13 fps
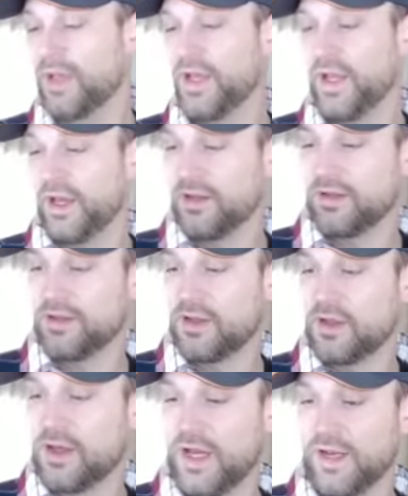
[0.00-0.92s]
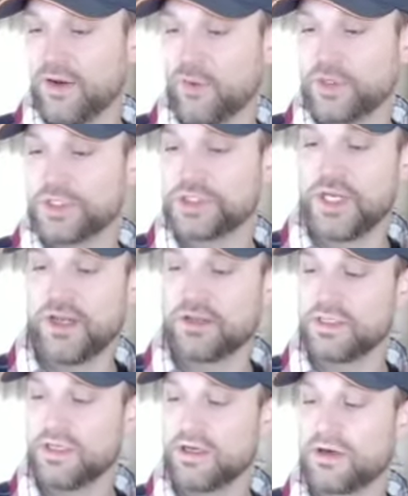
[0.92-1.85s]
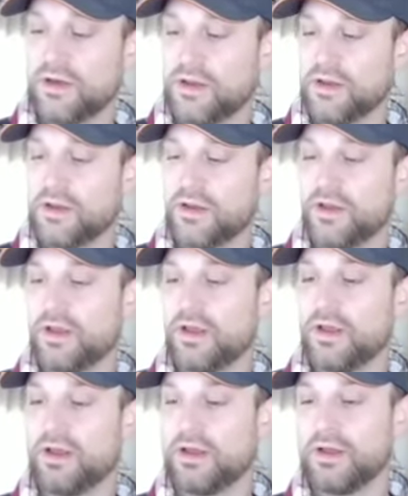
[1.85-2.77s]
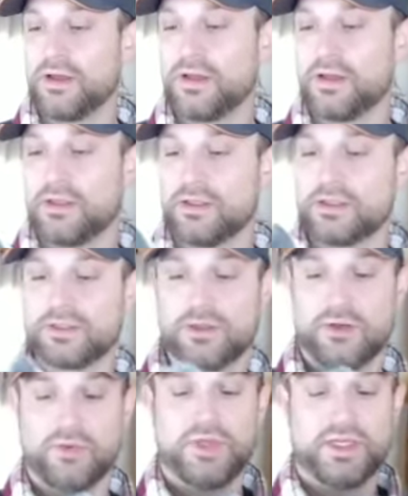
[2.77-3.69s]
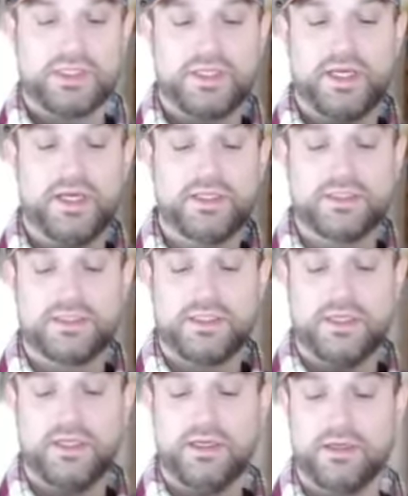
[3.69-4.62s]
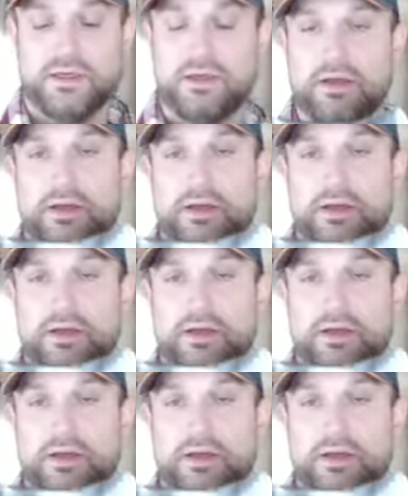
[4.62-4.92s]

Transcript: And I know he shed a tear. So this is the